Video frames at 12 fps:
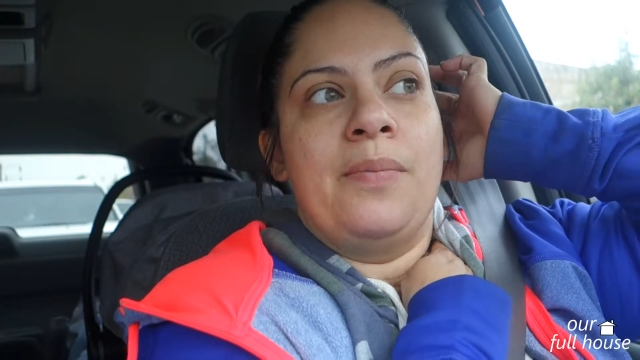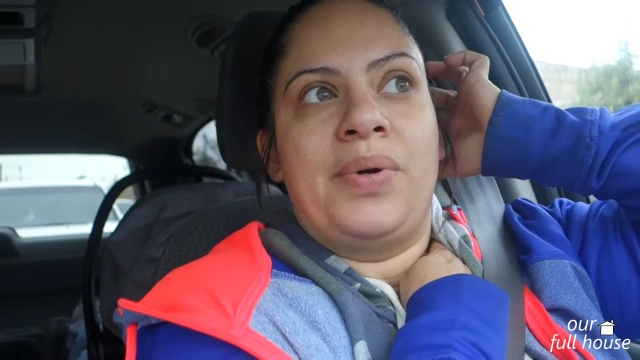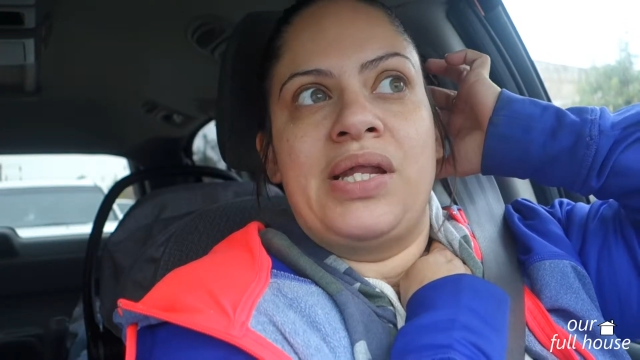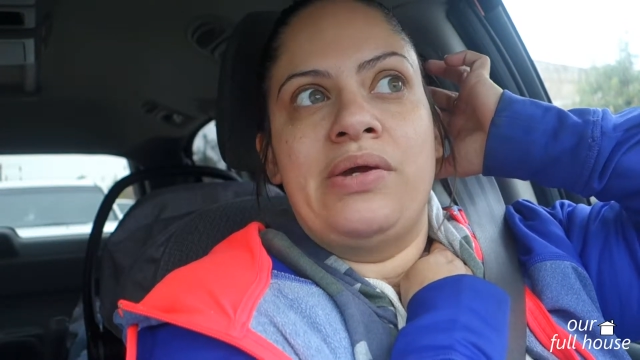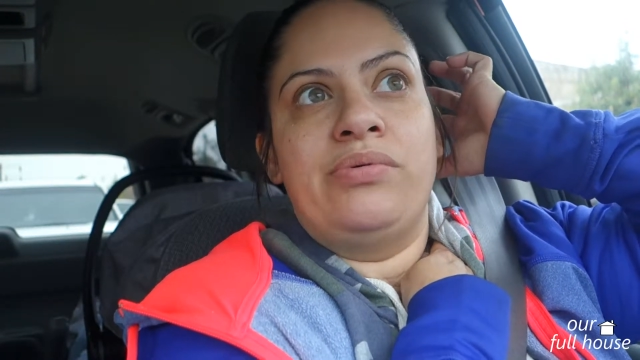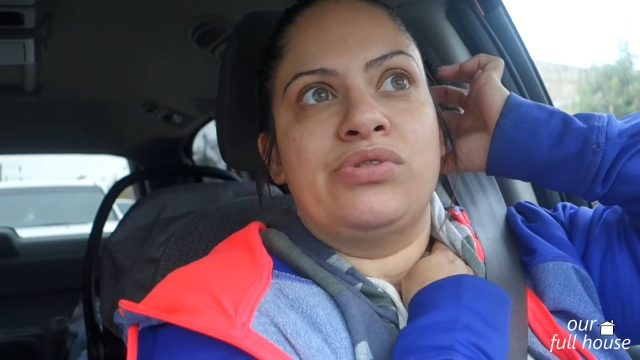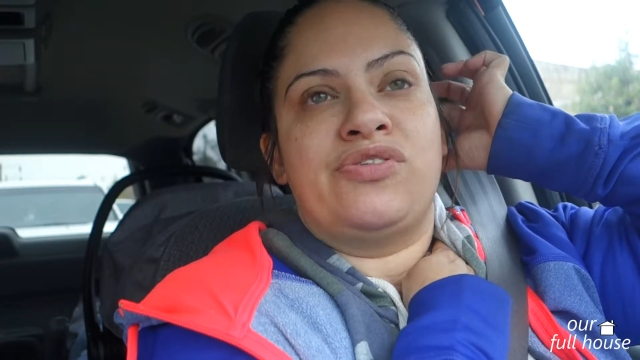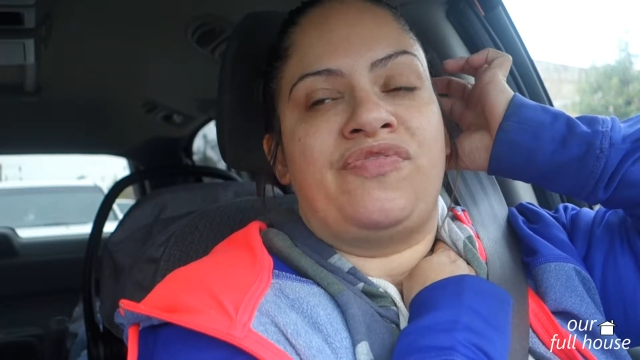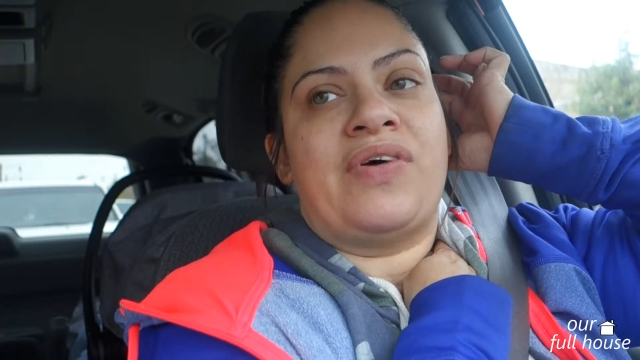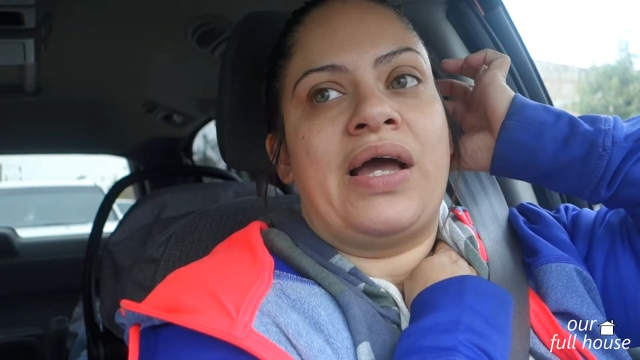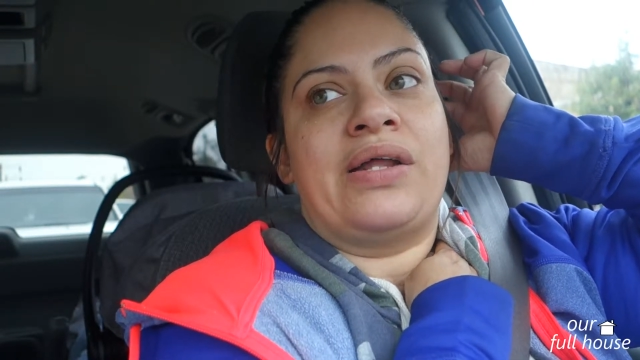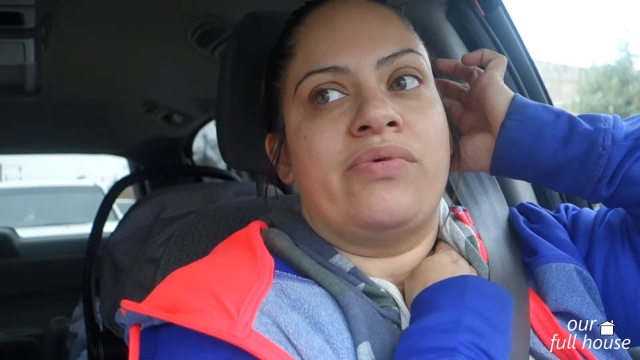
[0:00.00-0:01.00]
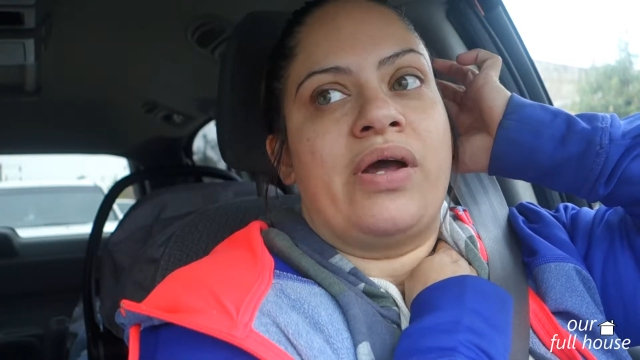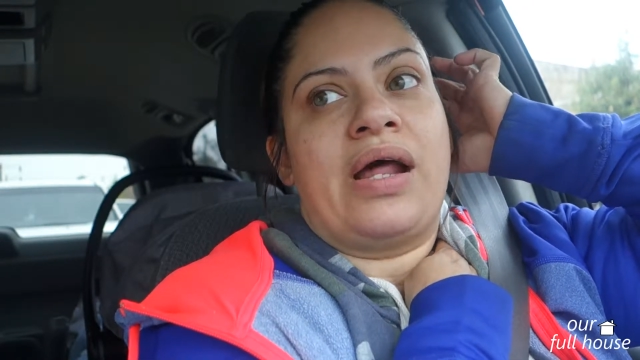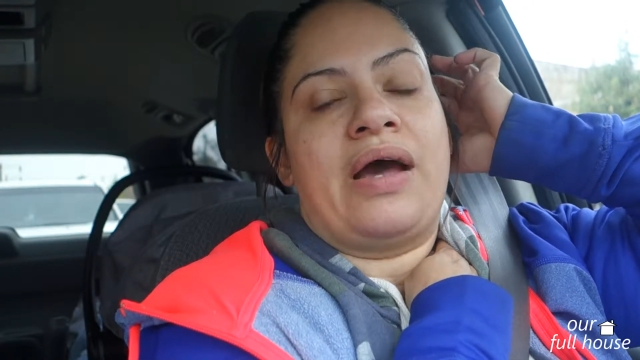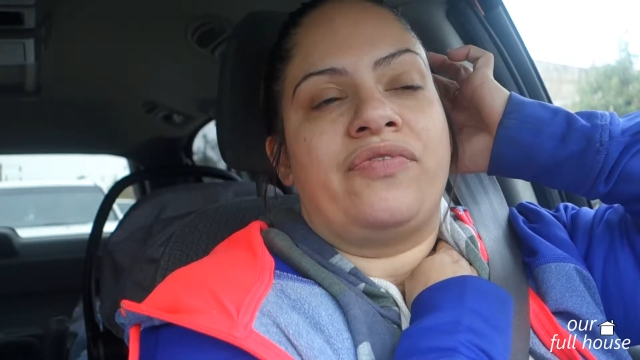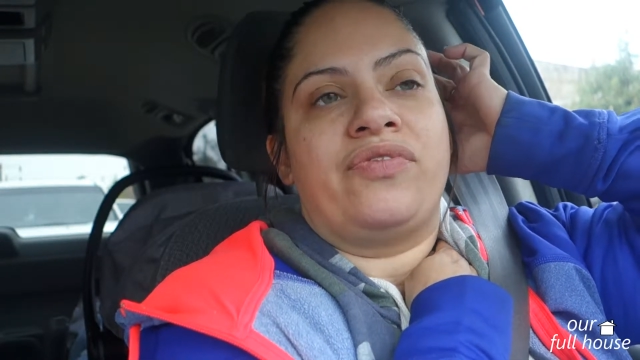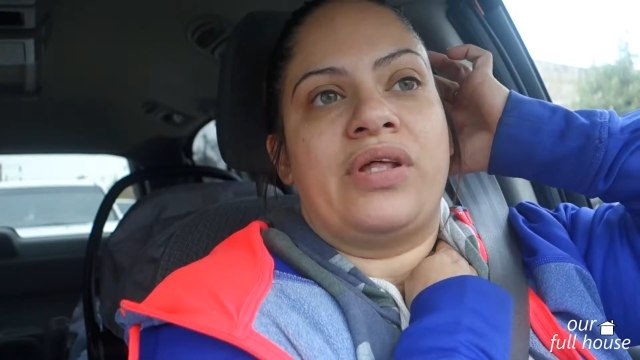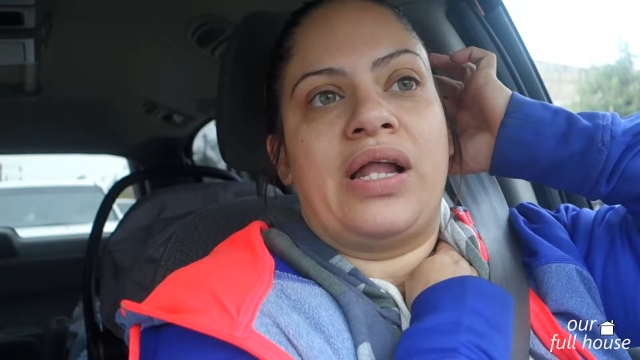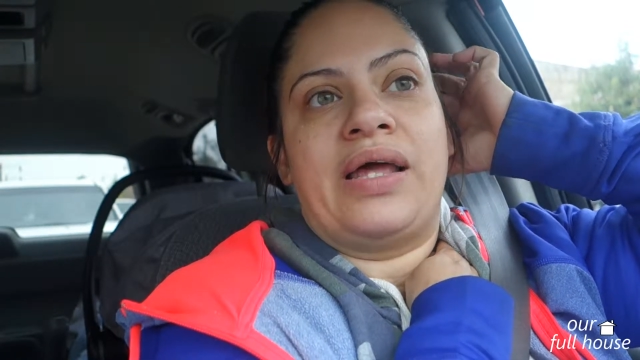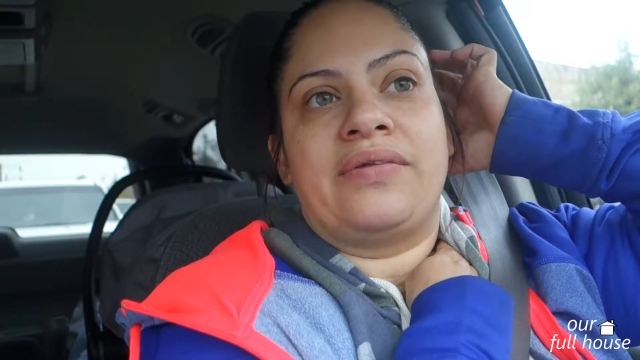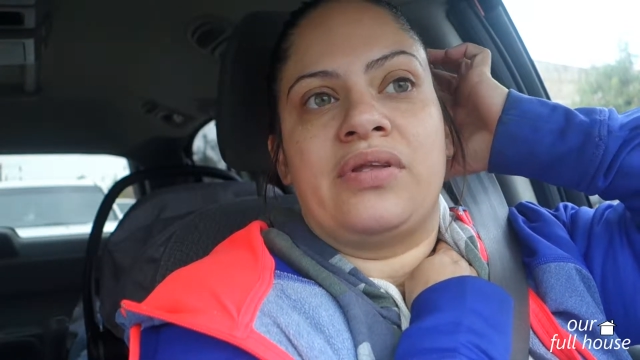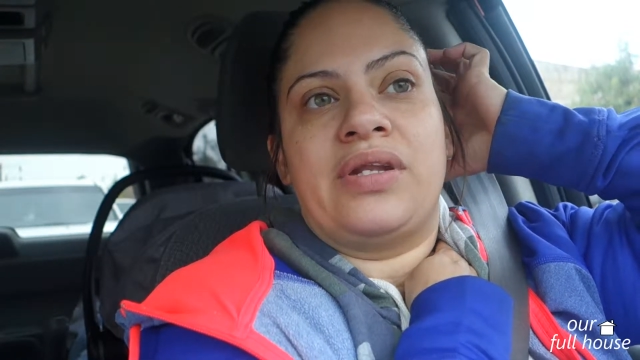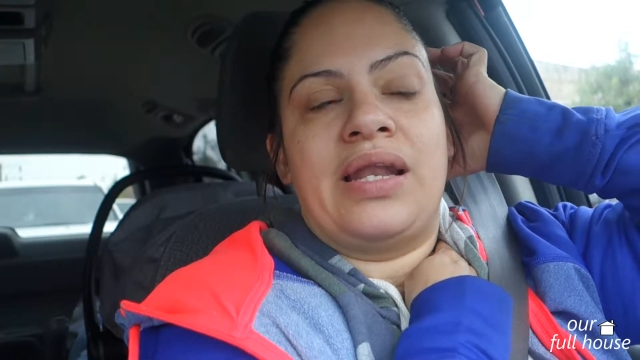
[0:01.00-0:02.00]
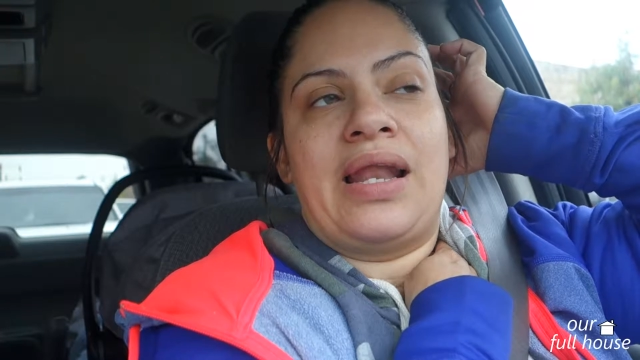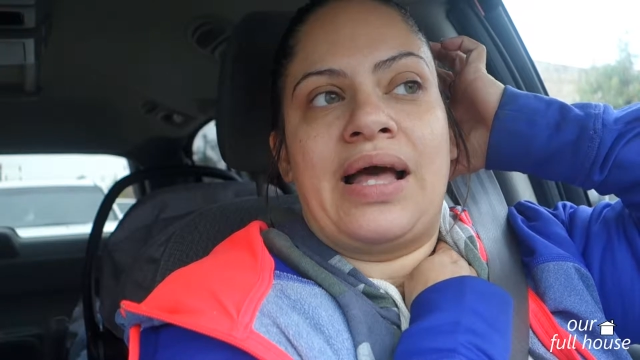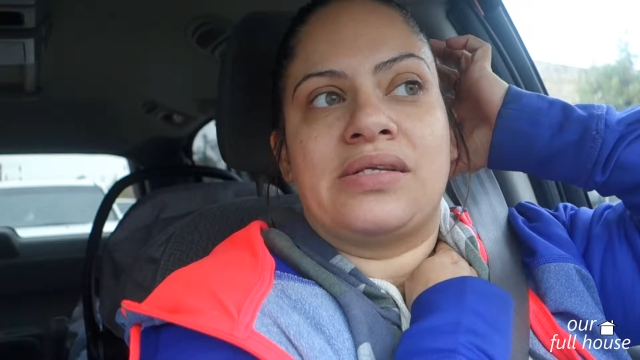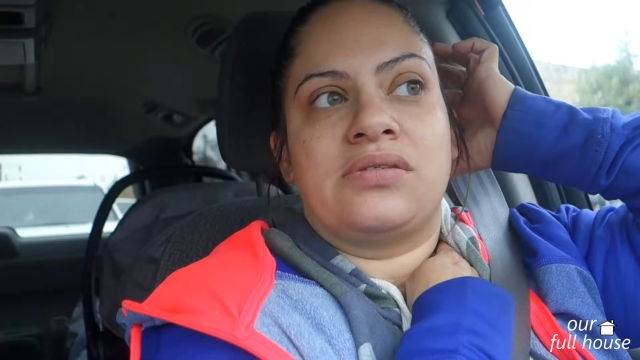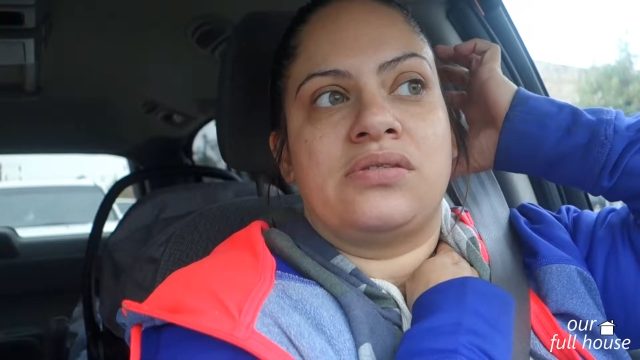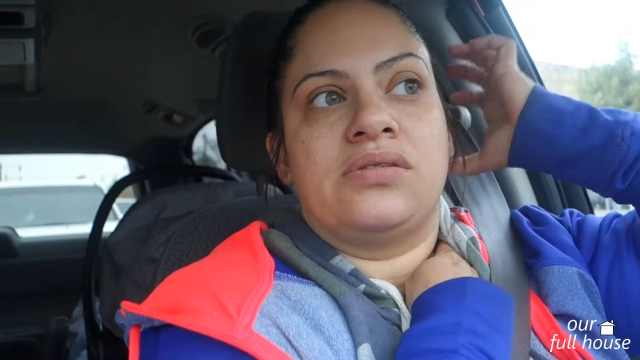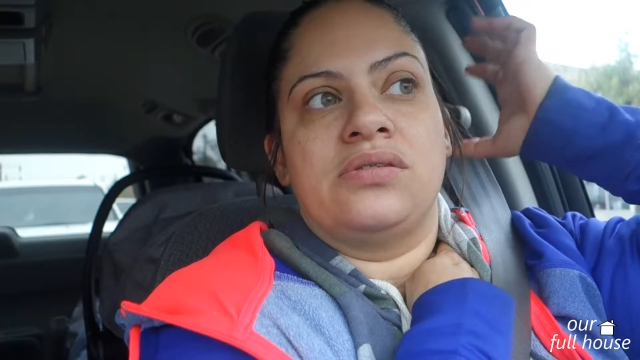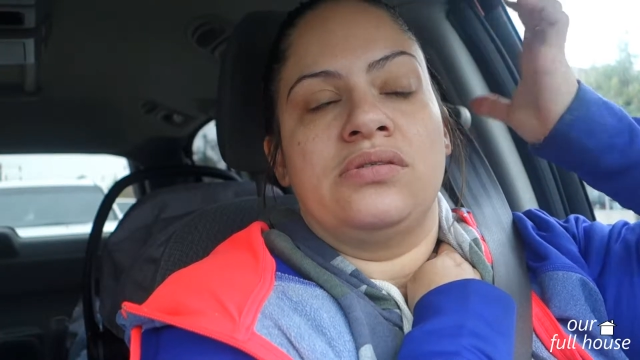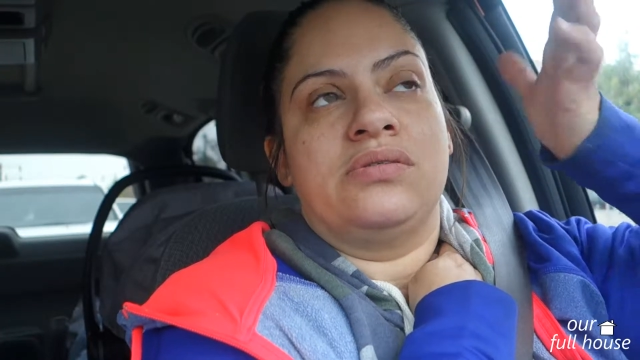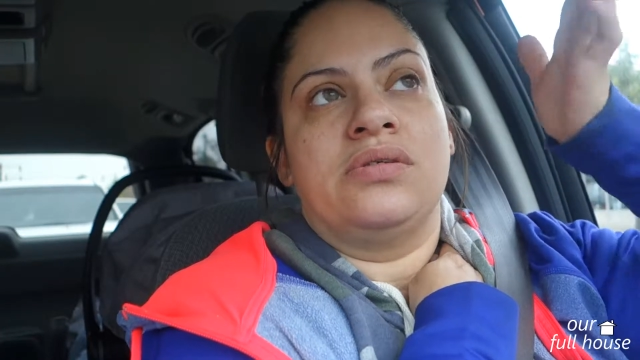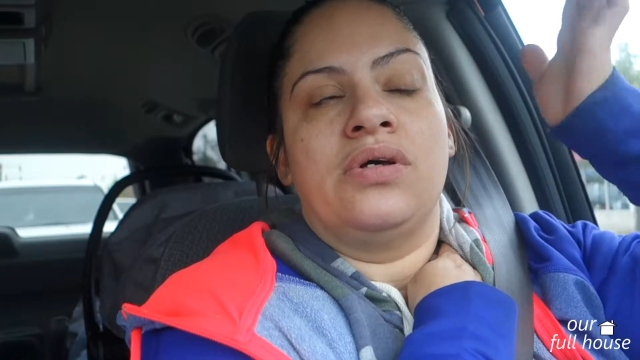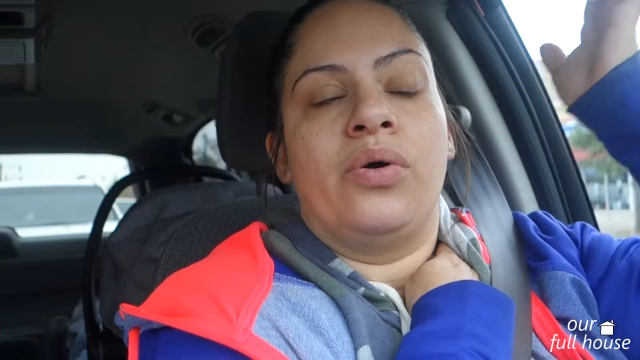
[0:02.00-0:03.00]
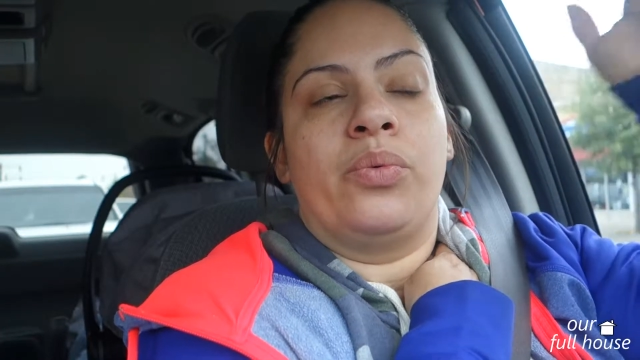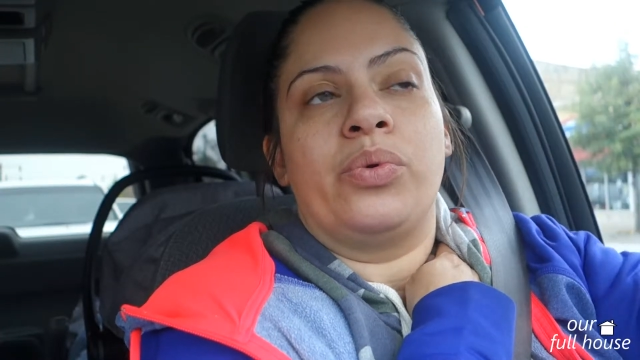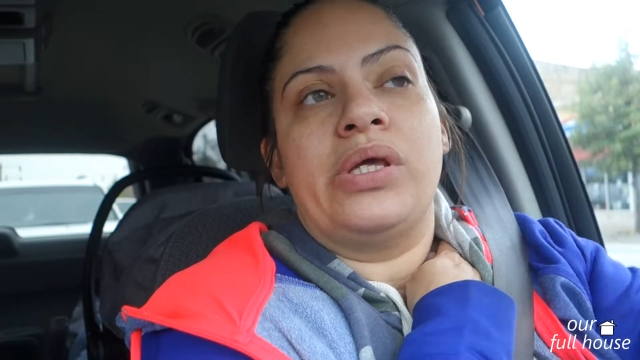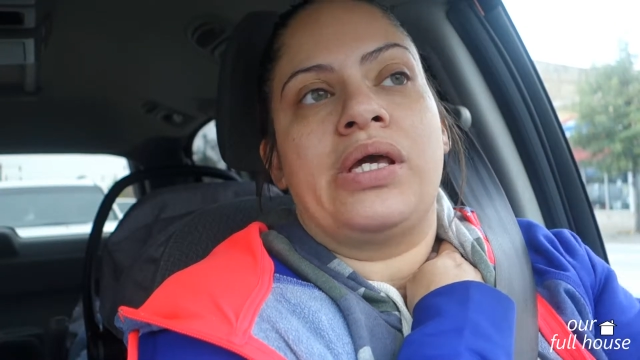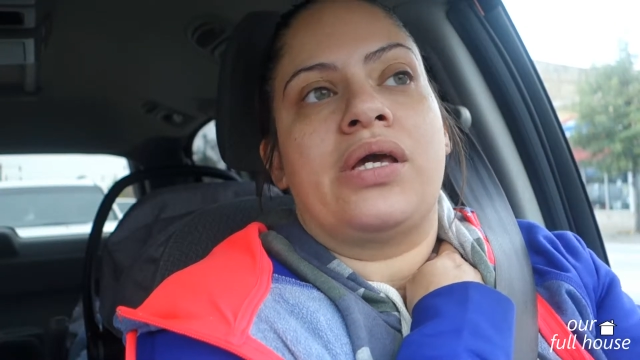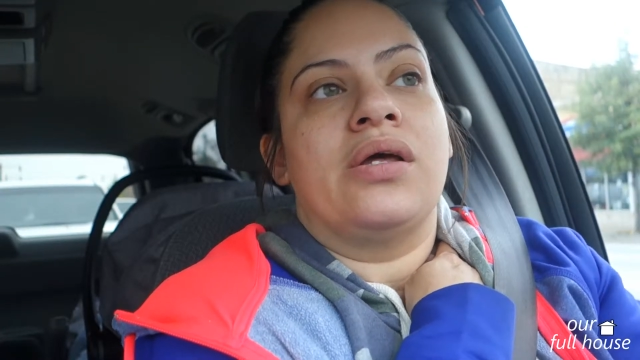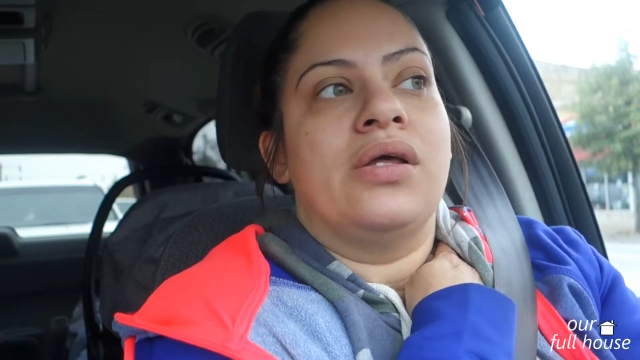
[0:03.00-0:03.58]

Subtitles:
but he was fine right after that, like the last week.